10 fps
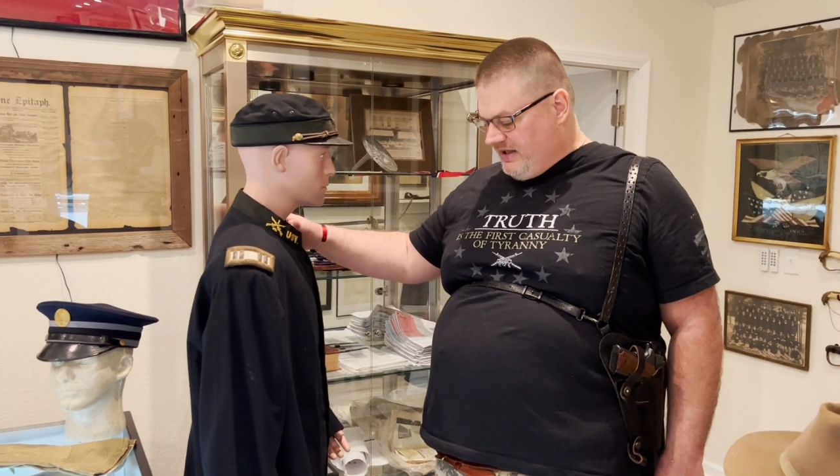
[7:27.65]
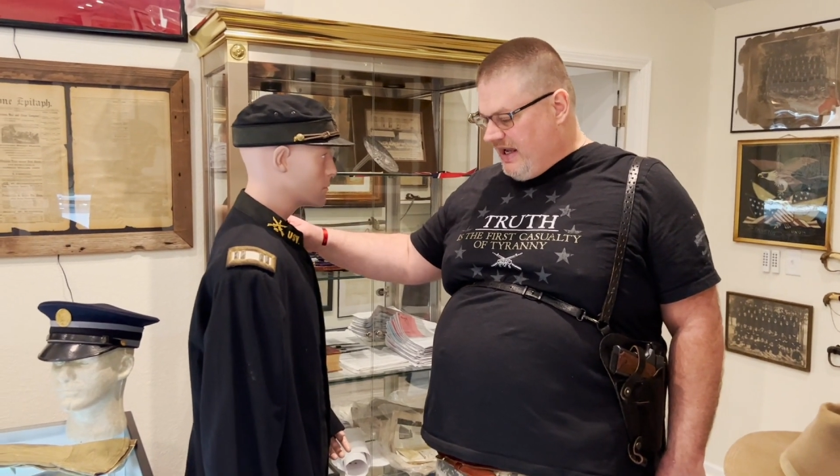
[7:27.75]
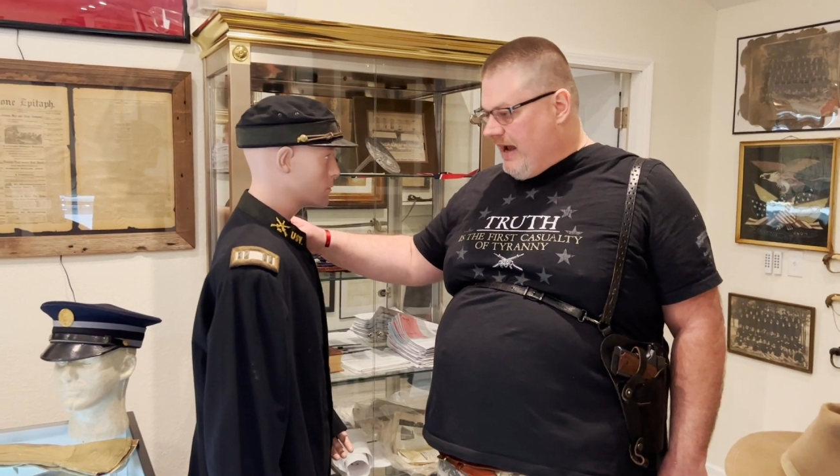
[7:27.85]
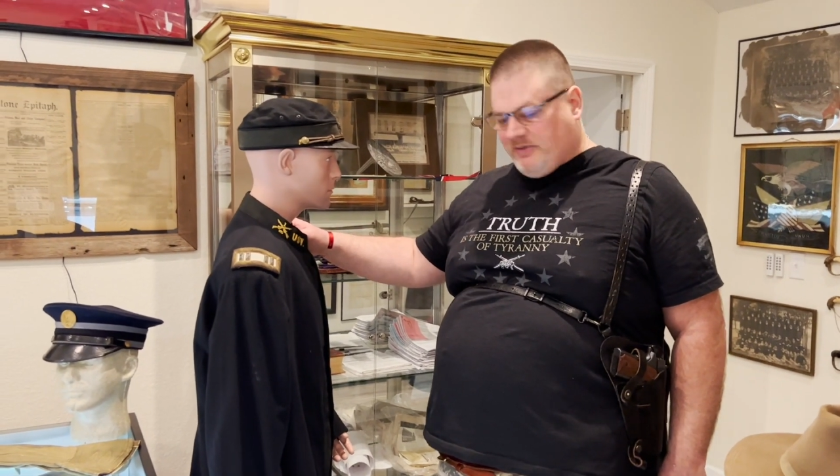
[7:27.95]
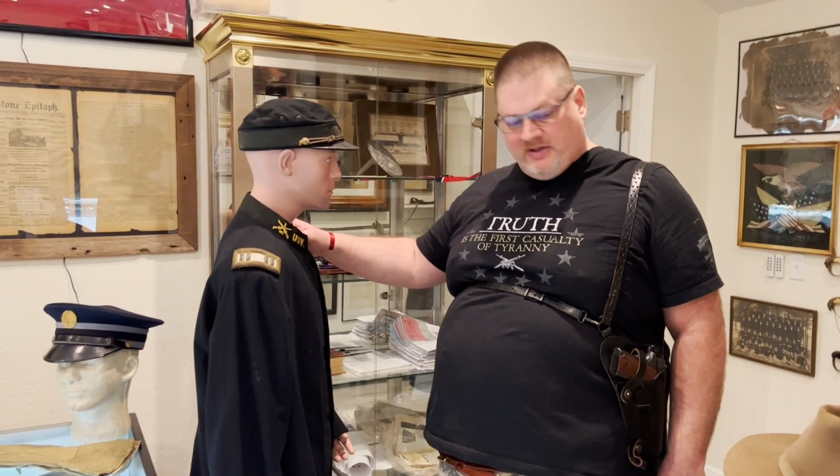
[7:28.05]
a
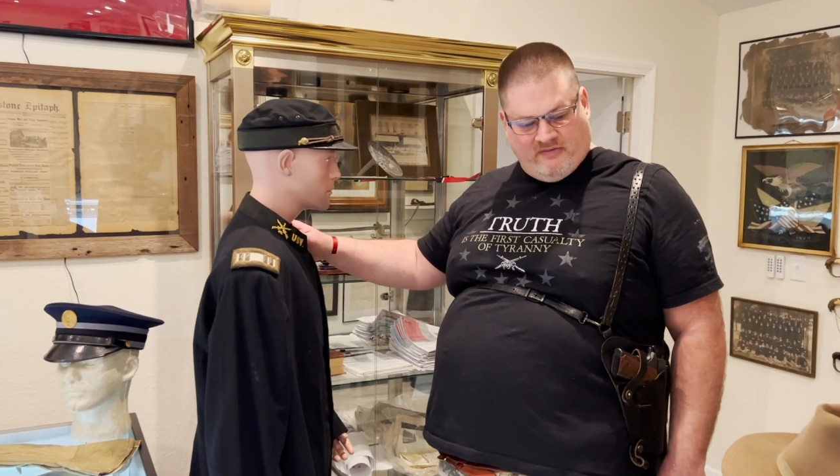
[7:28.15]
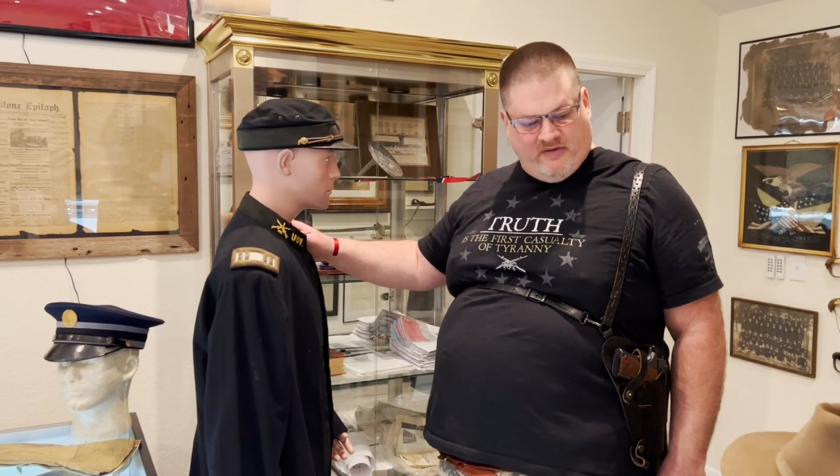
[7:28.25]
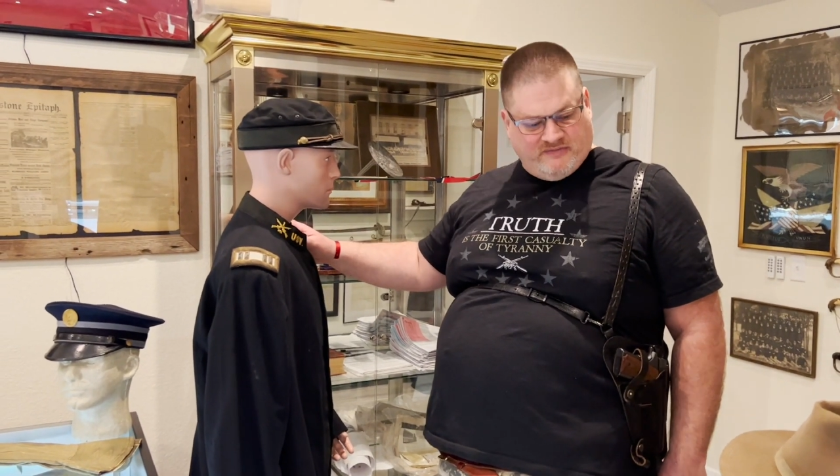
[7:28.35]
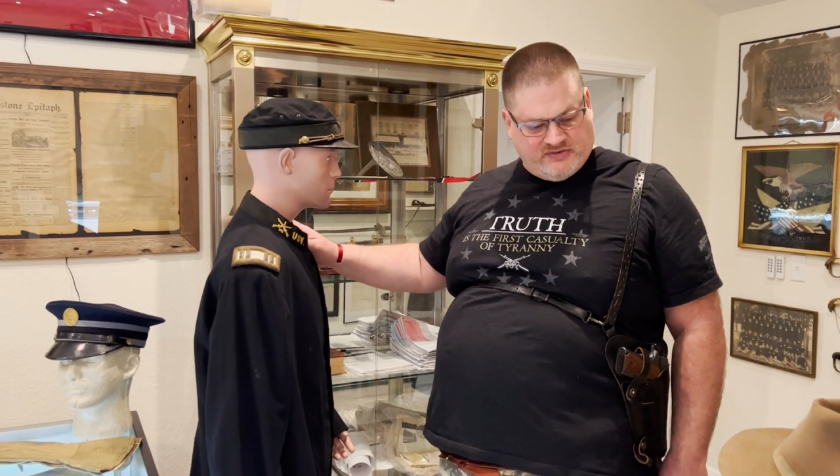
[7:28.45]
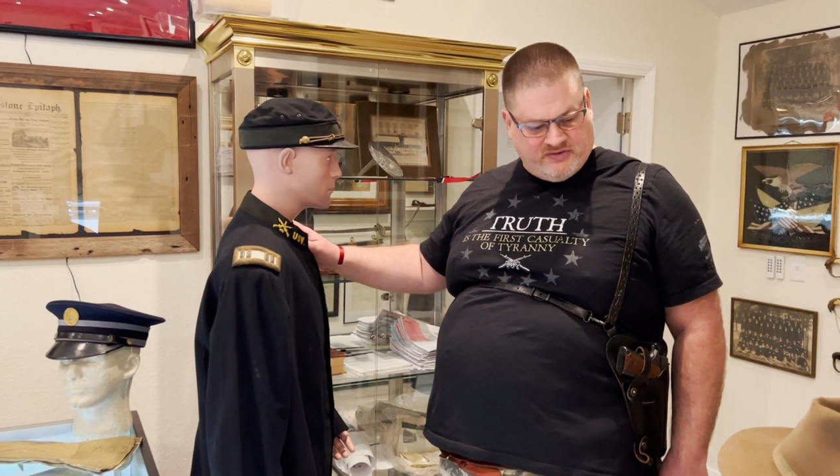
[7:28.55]
captain of
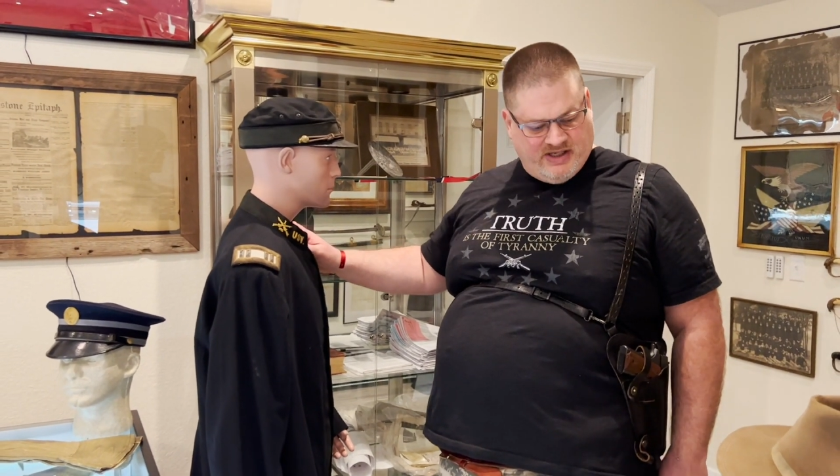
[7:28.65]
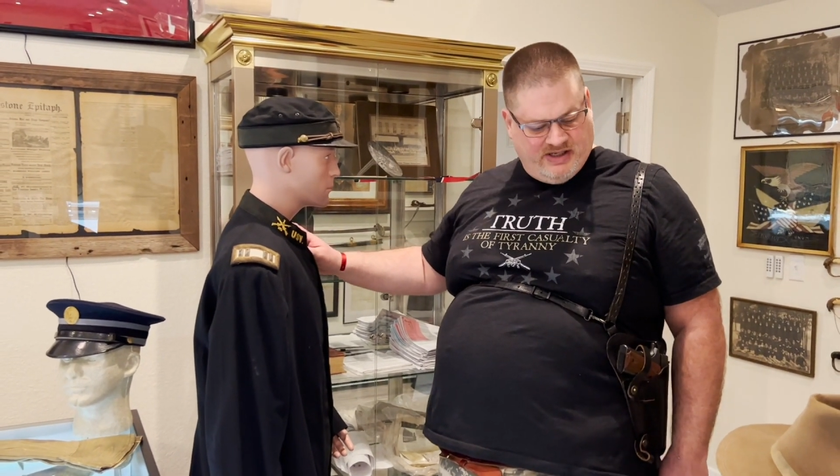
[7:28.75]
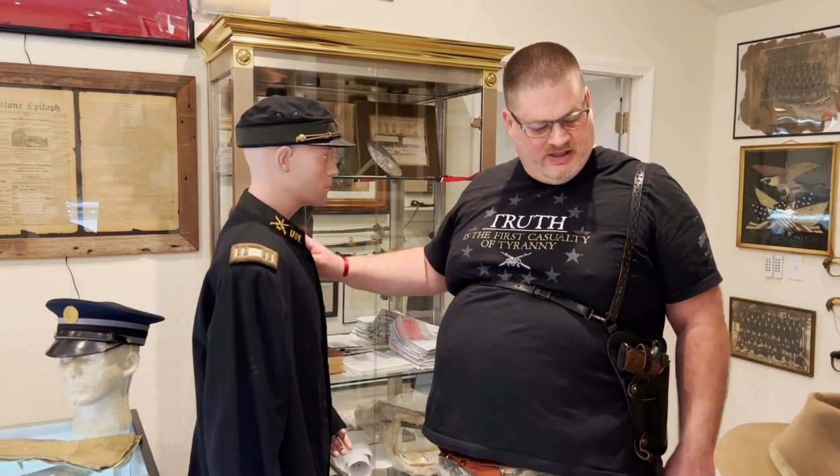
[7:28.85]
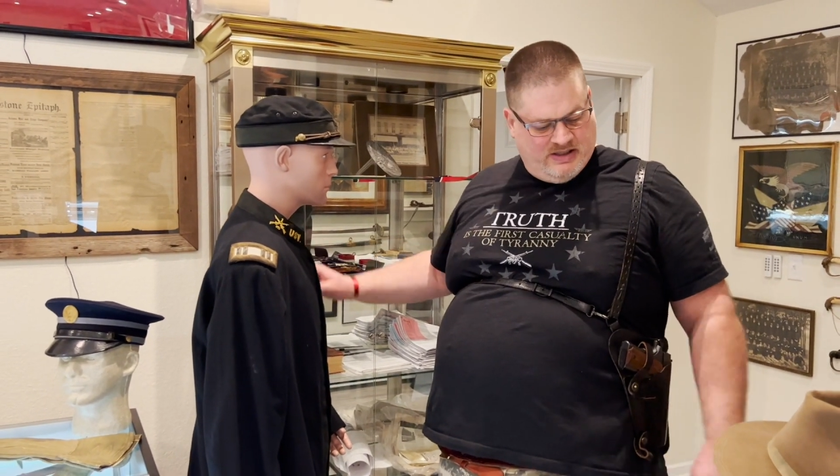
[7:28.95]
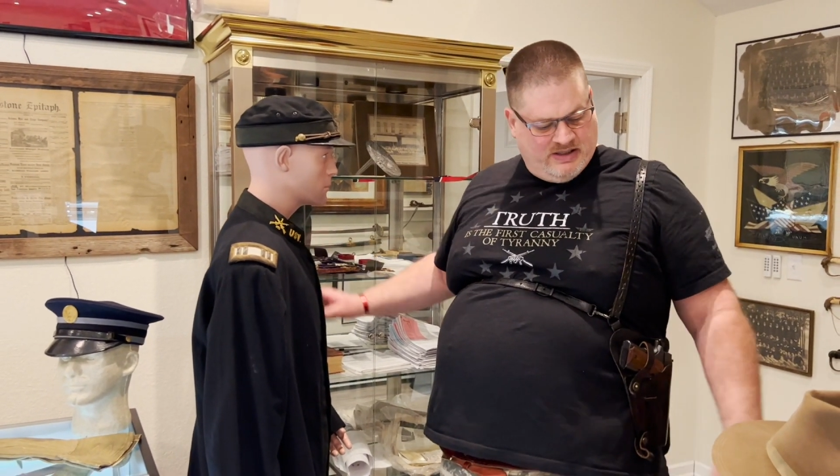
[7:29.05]
infantry.